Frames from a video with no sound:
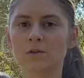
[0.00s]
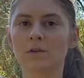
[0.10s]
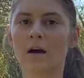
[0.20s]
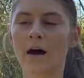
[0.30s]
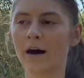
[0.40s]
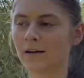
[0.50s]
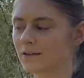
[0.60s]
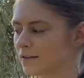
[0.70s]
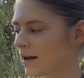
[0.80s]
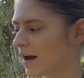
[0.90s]
to their
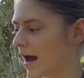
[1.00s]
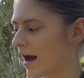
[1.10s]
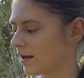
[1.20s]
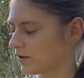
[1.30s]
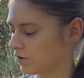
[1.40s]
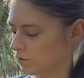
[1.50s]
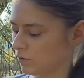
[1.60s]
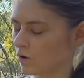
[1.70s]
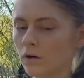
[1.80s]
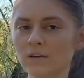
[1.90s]
health and to
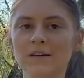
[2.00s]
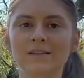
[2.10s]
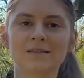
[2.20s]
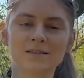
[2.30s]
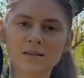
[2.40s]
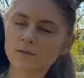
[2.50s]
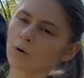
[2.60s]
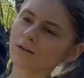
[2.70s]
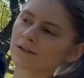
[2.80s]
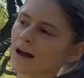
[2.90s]
notice the
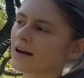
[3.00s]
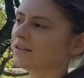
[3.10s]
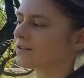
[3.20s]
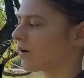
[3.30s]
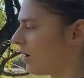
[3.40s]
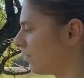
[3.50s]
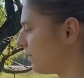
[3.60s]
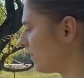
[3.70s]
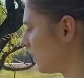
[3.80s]
small signs of